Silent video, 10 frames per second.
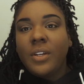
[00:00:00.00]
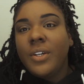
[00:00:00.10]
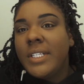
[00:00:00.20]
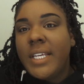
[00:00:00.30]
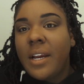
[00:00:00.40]

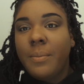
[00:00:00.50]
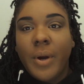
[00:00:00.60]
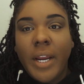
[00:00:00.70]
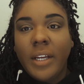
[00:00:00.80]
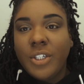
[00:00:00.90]
you could take a
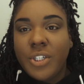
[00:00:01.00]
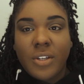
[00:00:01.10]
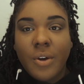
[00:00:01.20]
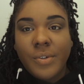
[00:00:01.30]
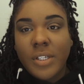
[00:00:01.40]
break and
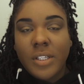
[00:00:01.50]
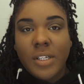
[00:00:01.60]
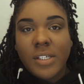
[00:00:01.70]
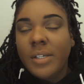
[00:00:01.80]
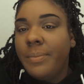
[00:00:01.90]
just go to
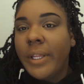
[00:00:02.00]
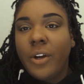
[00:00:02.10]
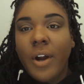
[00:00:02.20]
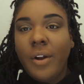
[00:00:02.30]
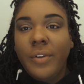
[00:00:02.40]
the
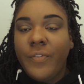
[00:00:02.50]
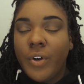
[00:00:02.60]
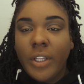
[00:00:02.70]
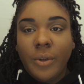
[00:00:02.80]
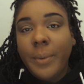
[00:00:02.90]
playground
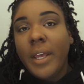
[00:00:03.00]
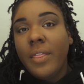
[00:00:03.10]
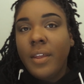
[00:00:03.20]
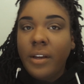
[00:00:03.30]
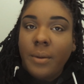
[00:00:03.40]
for a little bit
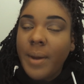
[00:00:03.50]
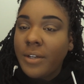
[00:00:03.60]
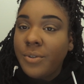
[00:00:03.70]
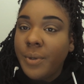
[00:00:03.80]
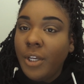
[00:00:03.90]
and then get
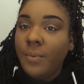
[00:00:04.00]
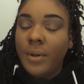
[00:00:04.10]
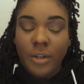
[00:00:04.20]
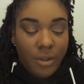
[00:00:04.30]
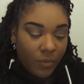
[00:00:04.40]
back to what you
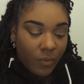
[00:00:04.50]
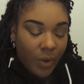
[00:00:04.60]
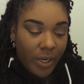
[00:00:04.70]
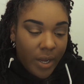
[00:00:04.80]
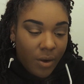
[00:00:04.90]
want to do.
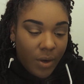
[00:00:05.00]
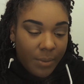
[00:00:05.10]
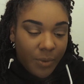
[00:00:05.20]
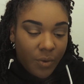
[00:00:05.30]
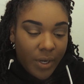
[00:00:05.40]
Right now
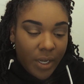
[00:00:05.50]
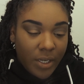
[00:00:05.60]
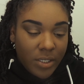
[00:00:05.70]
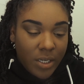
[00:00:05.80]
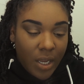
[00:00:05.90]
I'm going
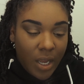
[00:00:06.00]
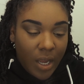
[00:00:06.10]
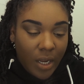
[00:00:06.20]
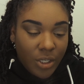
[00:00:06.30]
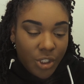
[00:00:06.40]
into
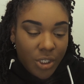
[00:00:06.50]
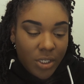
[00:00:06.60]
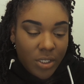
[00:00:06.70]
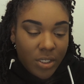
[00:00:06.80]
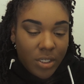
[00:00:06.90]

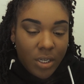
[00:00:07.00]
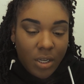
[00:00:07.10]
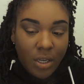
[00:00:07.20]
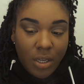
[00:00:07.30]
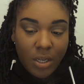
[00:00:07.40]
Agent,
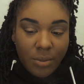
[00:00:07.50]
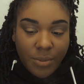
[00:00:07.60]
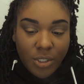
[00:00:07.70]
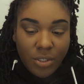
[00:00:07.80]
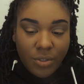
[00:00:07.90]
and
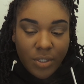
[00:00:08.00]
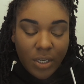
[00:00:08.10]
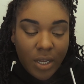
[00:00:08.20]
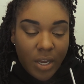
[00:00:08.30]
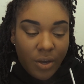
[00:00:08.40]
I'm just
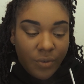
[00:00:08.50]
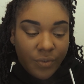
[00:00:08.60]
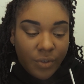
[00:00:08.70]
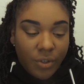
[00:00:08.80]
using an e.l.f.